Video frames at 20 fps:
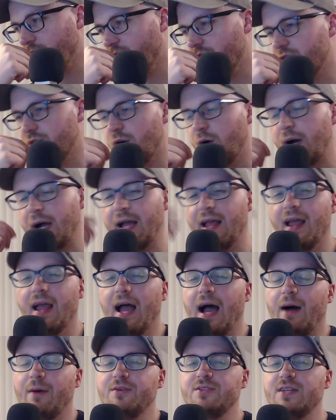So I
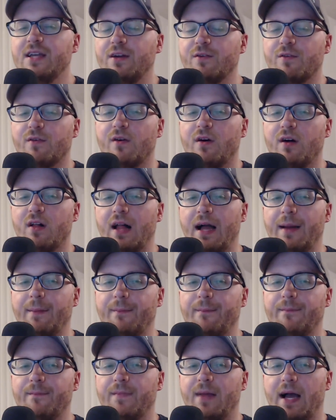would say overall
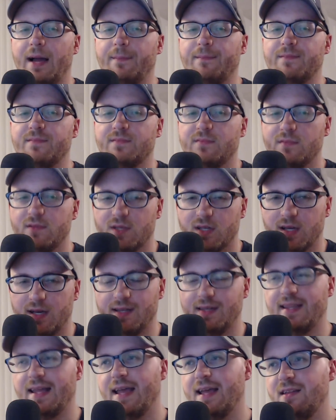I'm
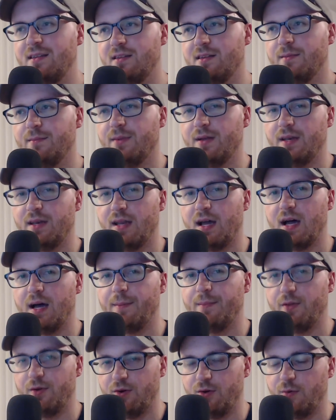content but
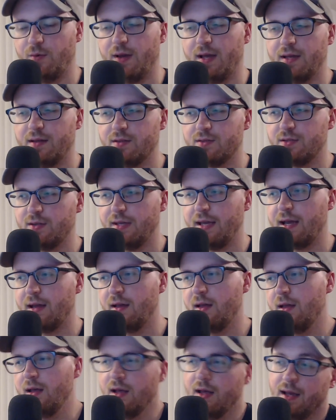not blown away. So yeah,
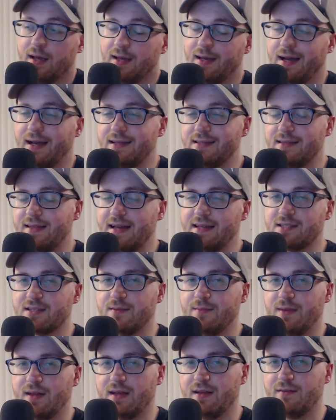guys, that's
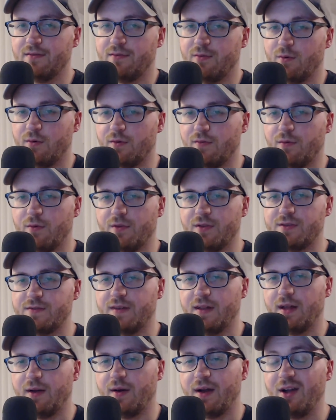gonna be it for this
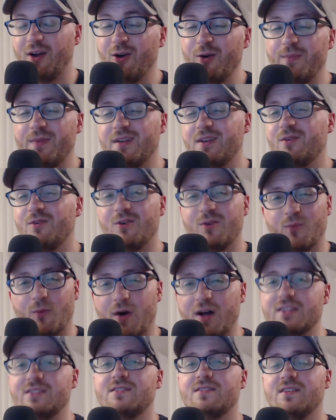video. I hope that no one
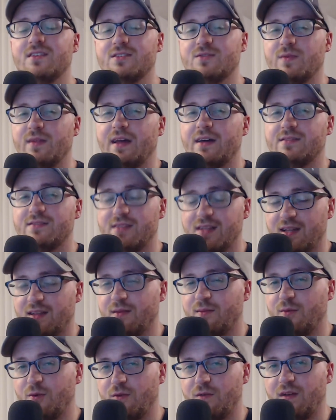watched this without seeing
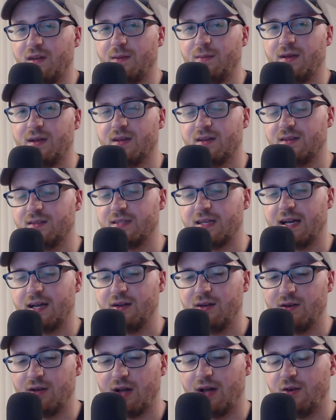the movie, because I
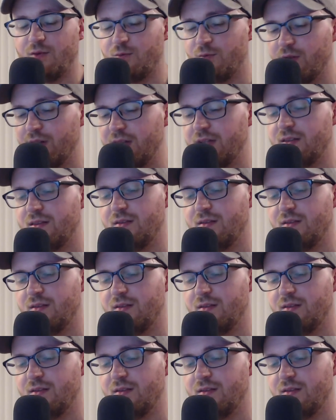really